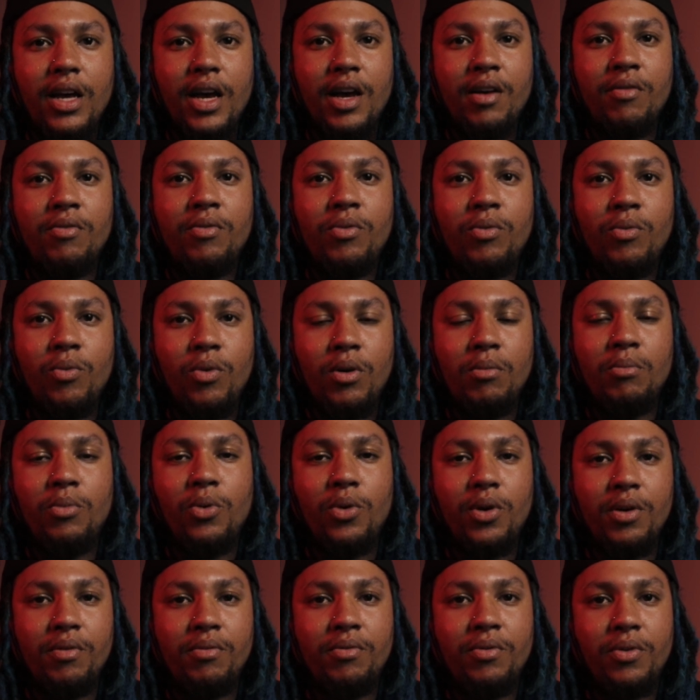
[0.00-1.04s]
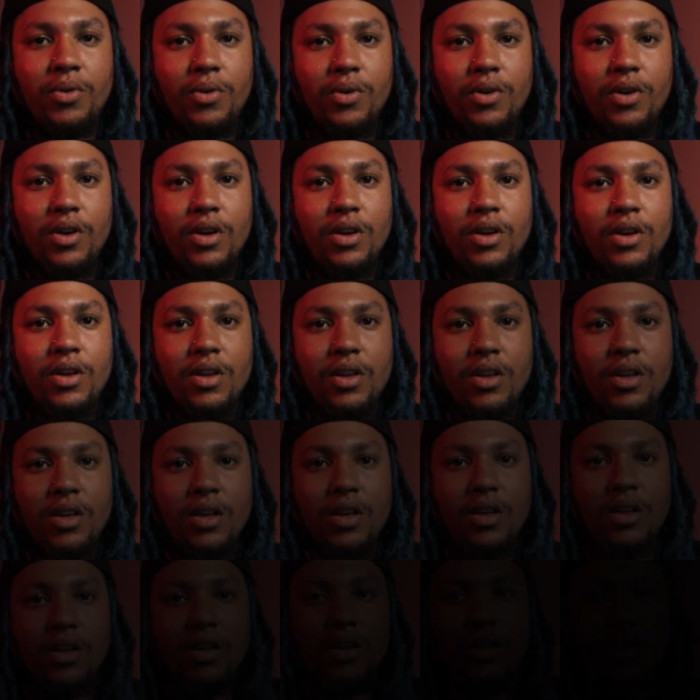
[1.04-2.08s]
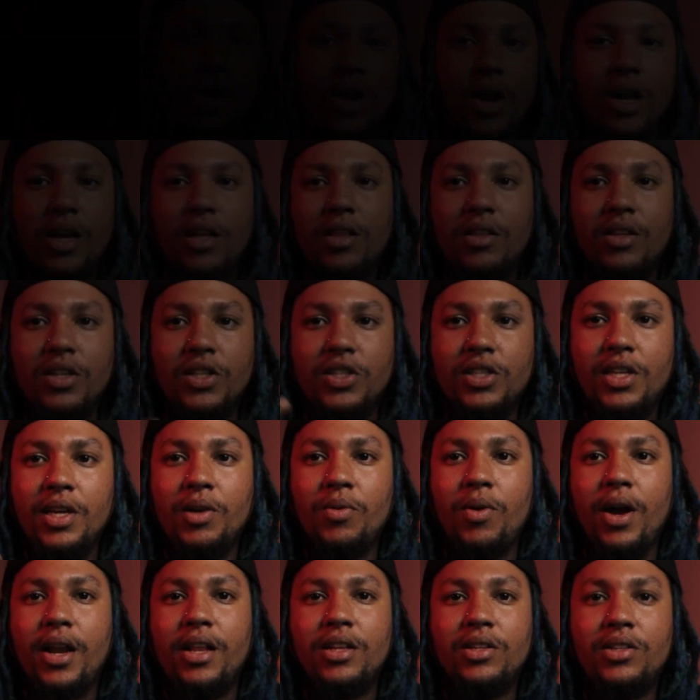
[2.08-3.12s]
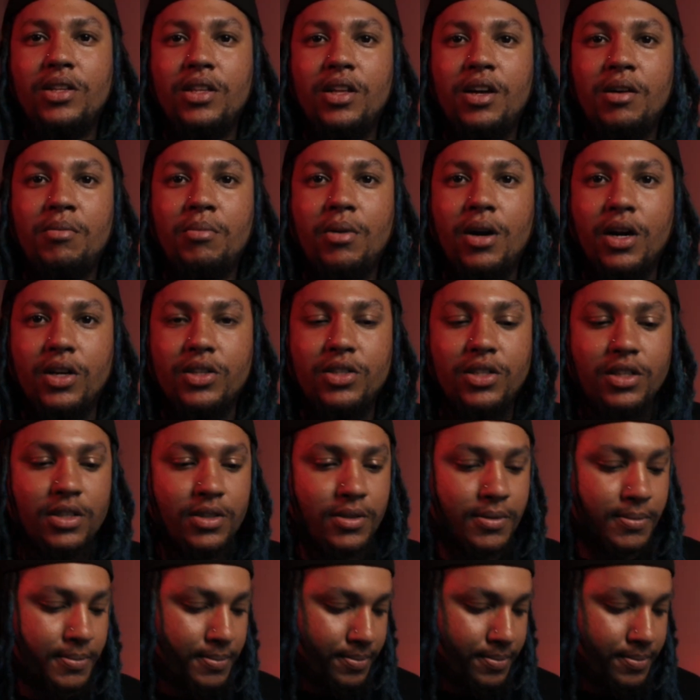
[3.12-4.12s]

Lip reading: f1.4. Alright, let's get right into the unboxing.